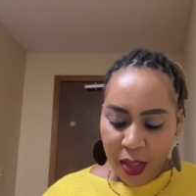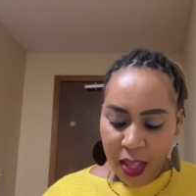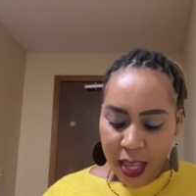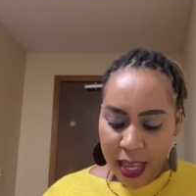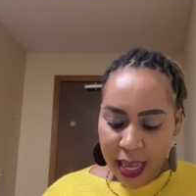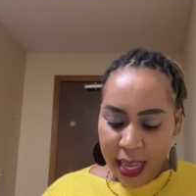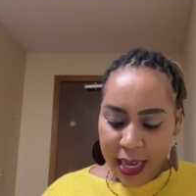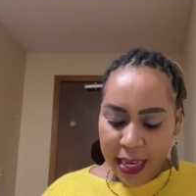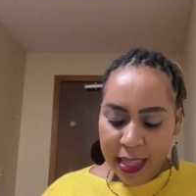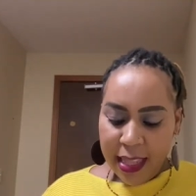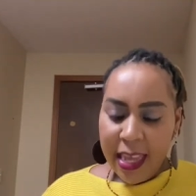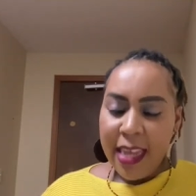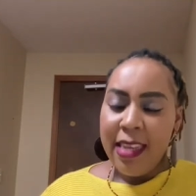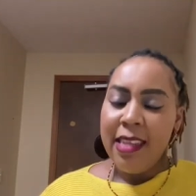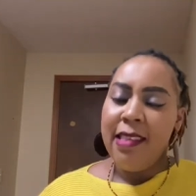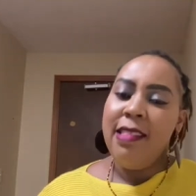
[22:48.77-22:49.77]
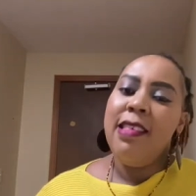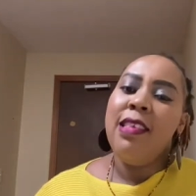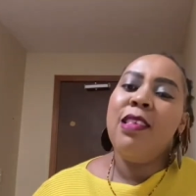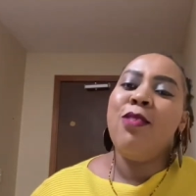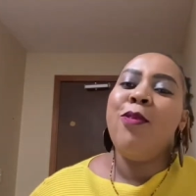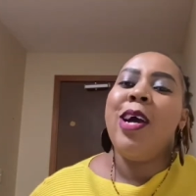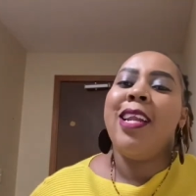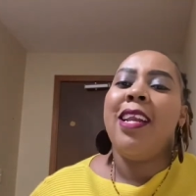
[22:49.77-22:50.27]
And there is
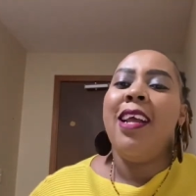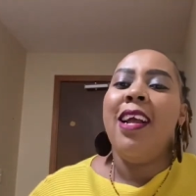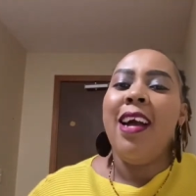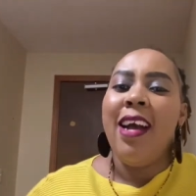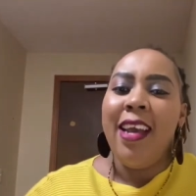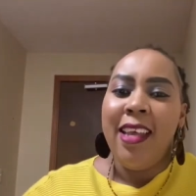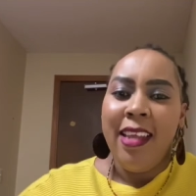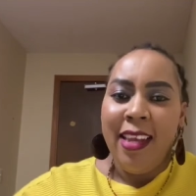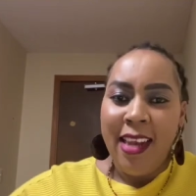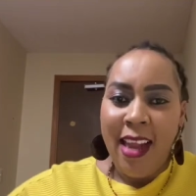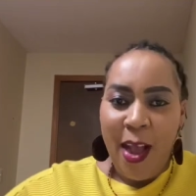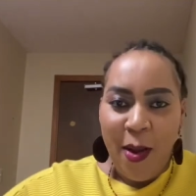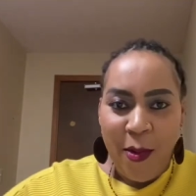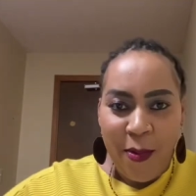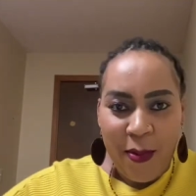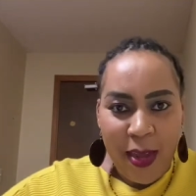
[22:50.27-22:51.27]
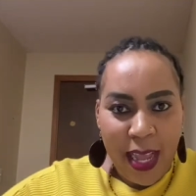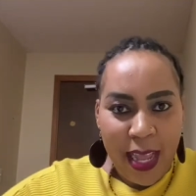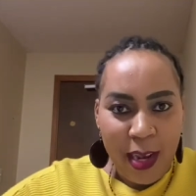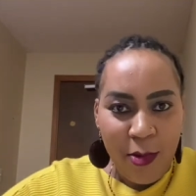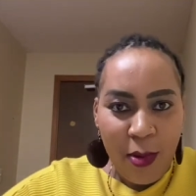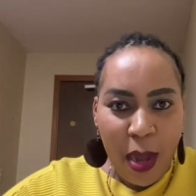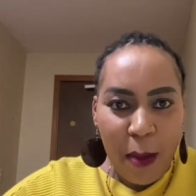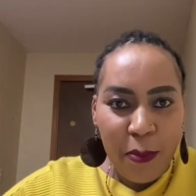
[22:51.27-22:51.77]
this one guy now I
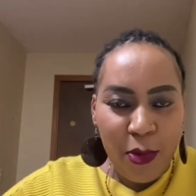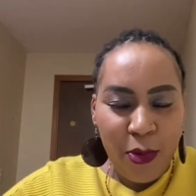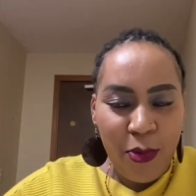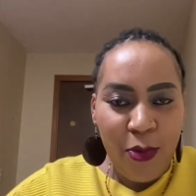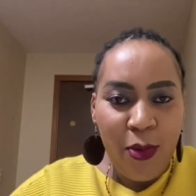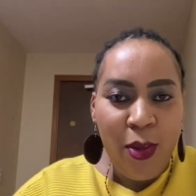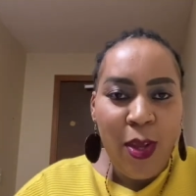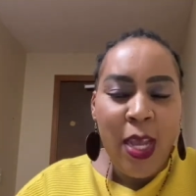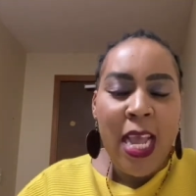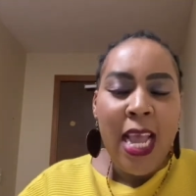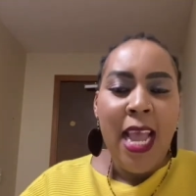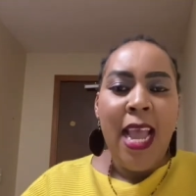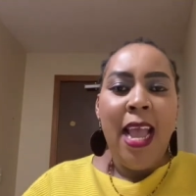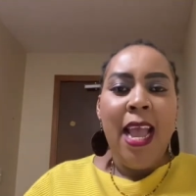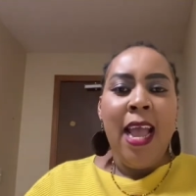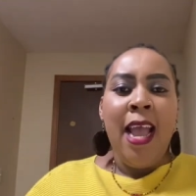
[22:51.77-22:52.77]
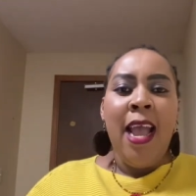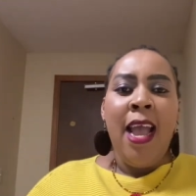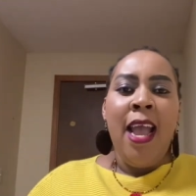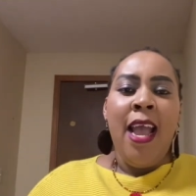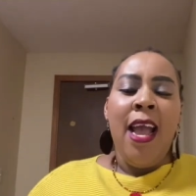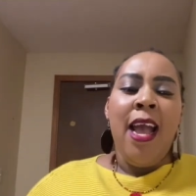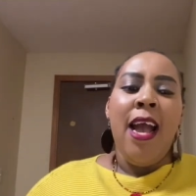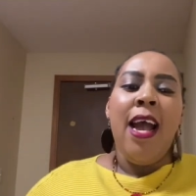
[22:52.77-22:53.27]
look up to.
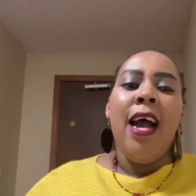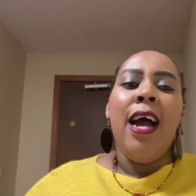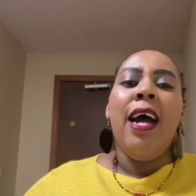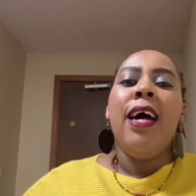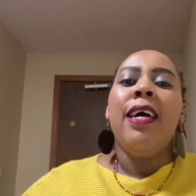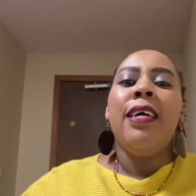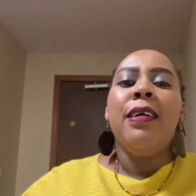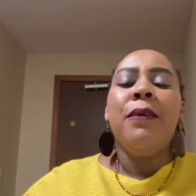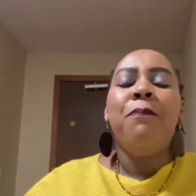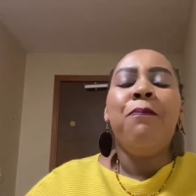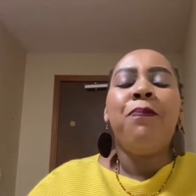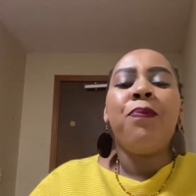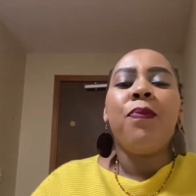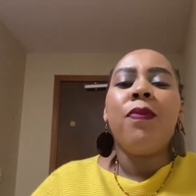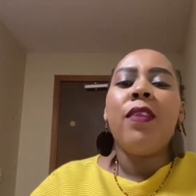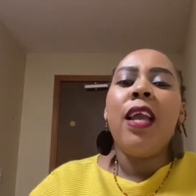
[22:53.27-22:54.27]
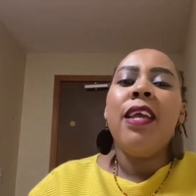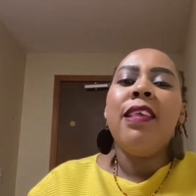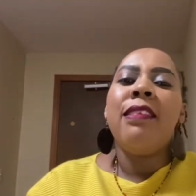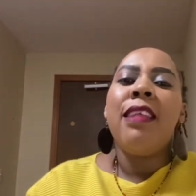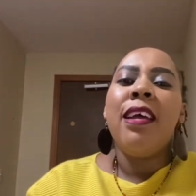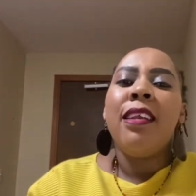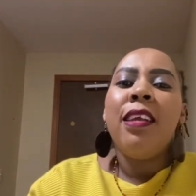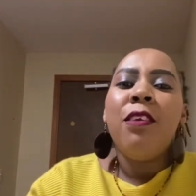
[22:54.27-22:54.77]
I
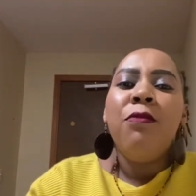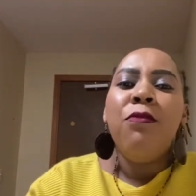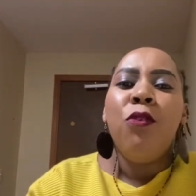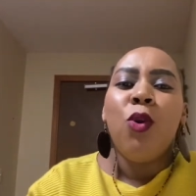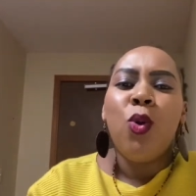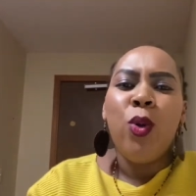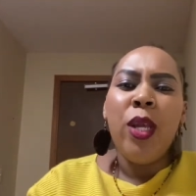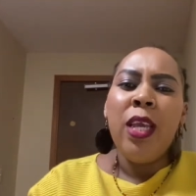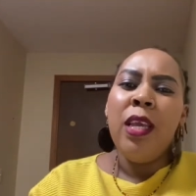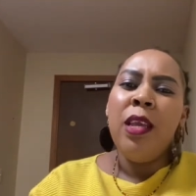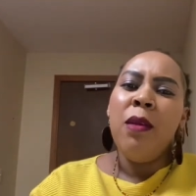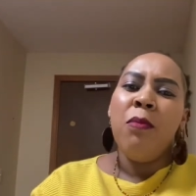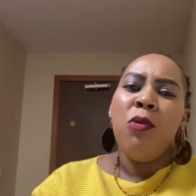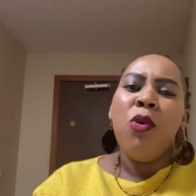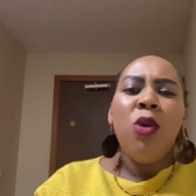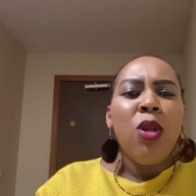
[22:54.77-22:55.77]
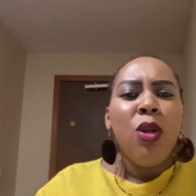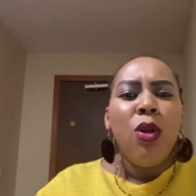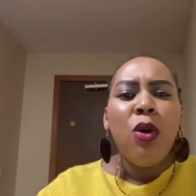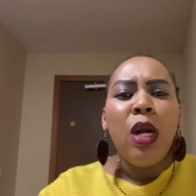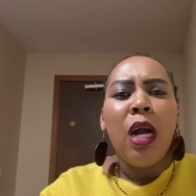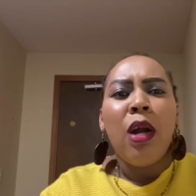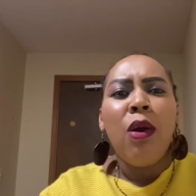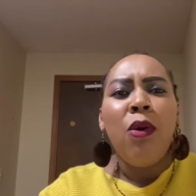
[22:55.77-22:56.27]
started following him not
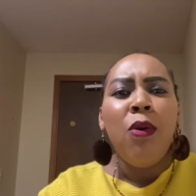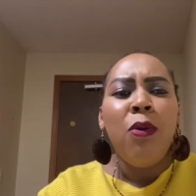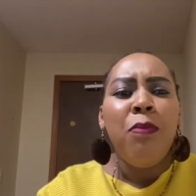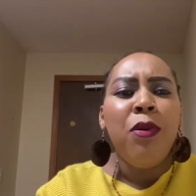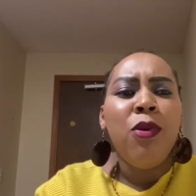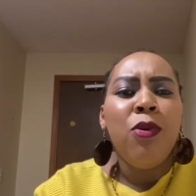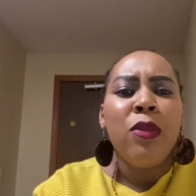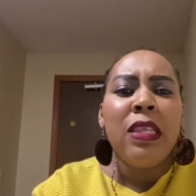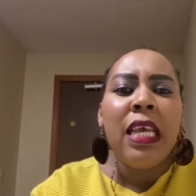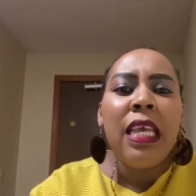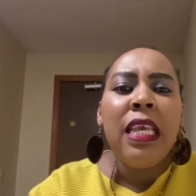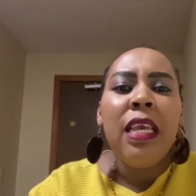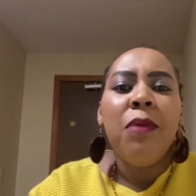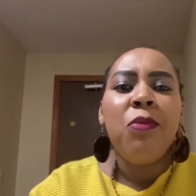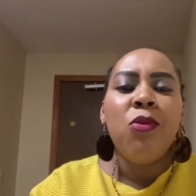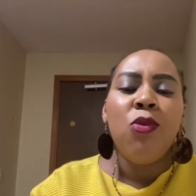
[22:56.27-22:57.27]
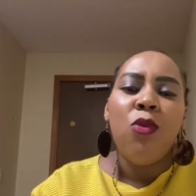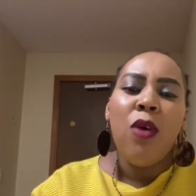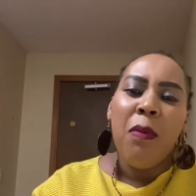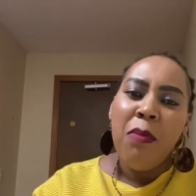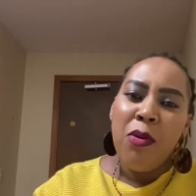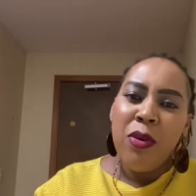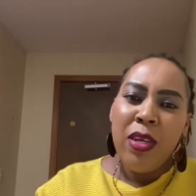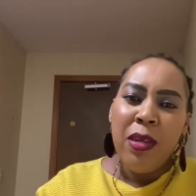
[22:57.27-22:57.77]
long ago because I came to know
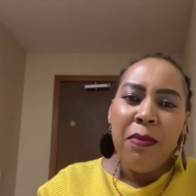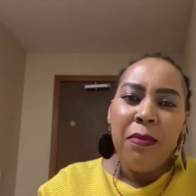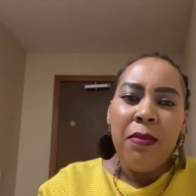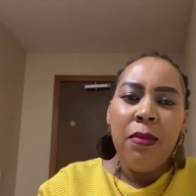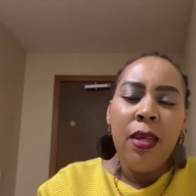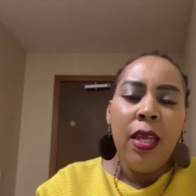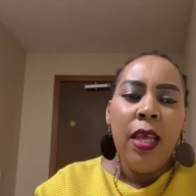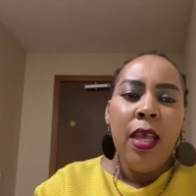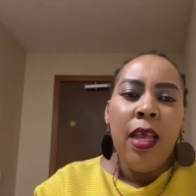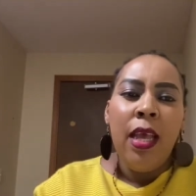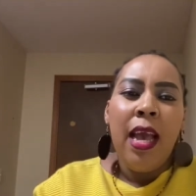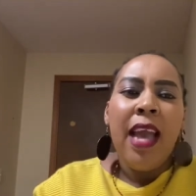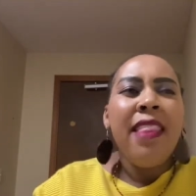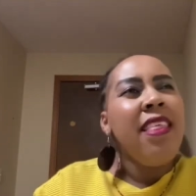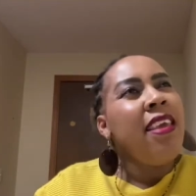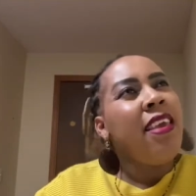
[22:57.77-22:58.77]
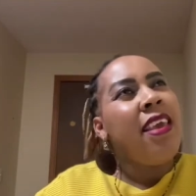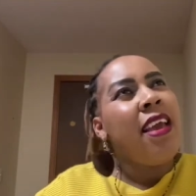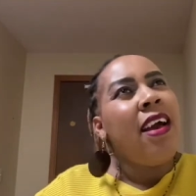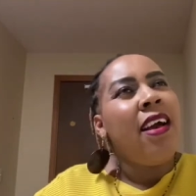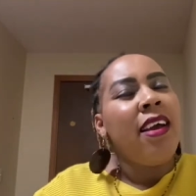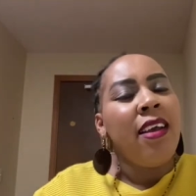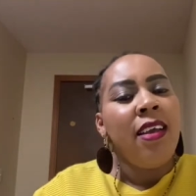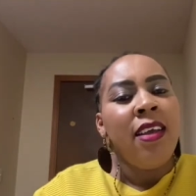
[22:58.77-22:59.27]
about him. I think,
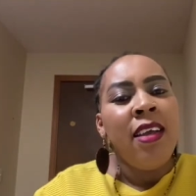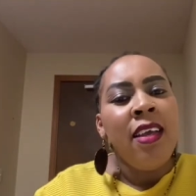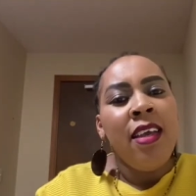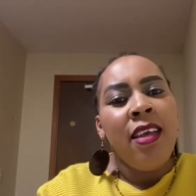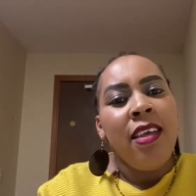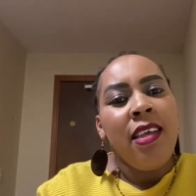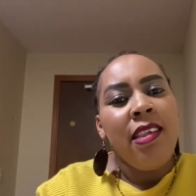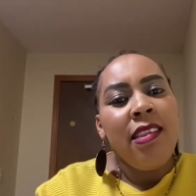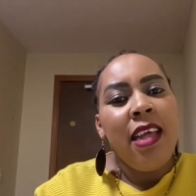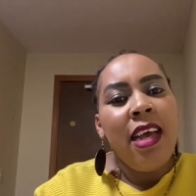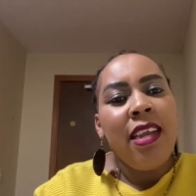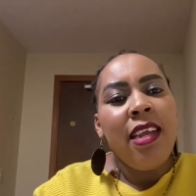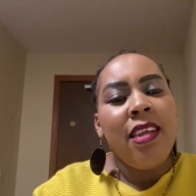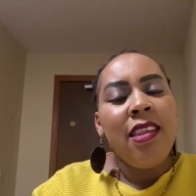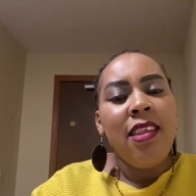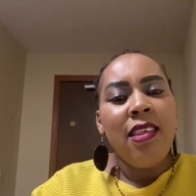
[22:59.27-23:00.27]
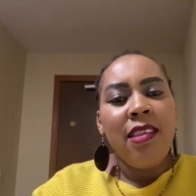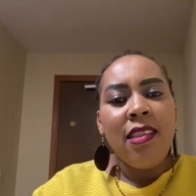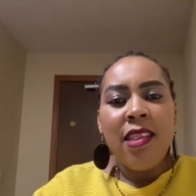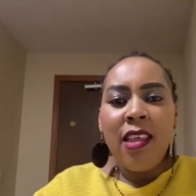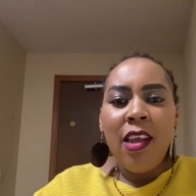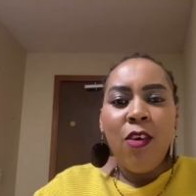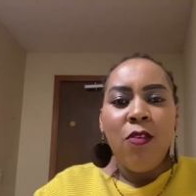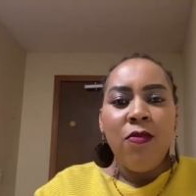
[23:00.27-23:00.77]
yeah, he started this
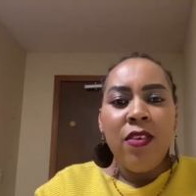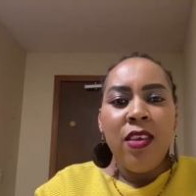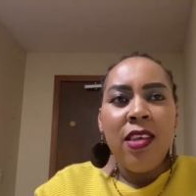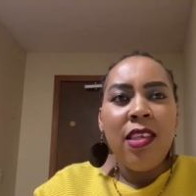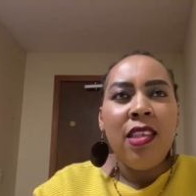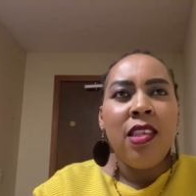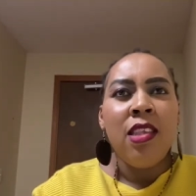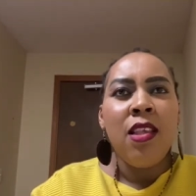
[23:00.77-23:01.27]
thing of his.